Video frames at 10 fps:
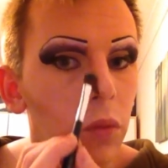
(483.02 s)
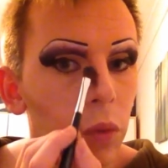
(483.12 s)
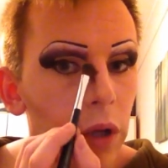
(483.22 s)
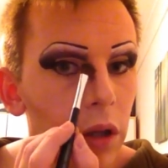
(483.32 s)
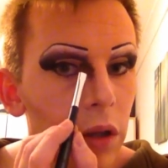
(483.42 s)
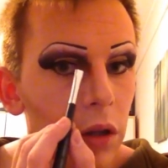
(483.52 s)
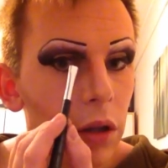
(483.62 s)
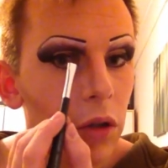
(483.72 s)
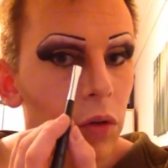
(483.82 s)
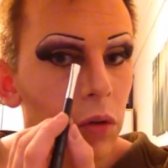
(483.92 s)
with
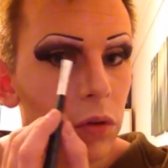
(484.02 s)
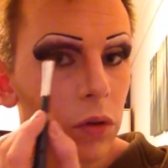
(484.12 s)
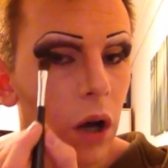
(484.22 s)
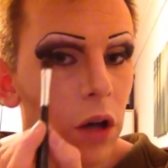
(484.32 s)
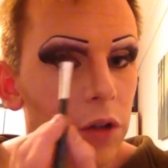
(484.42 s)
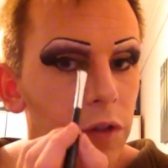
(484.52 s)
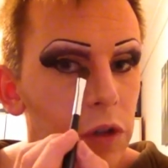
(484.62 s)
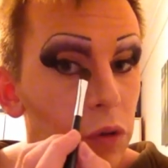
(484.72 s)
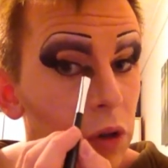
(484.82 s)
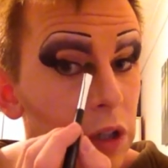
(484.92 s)
your
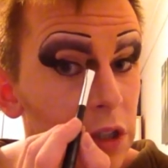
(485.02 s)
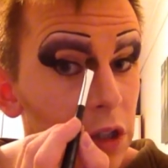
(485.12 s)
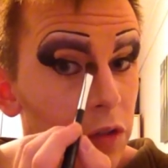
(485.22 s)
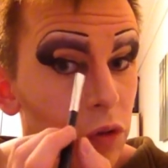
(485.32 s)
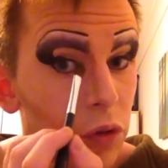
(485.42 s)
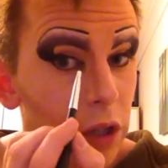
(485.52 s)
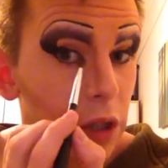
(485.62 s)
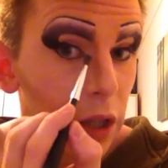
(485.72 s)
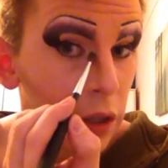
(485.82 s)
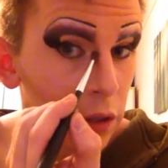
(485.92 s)
artificial crease that you've drawn
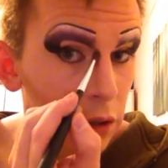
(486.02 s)
in there.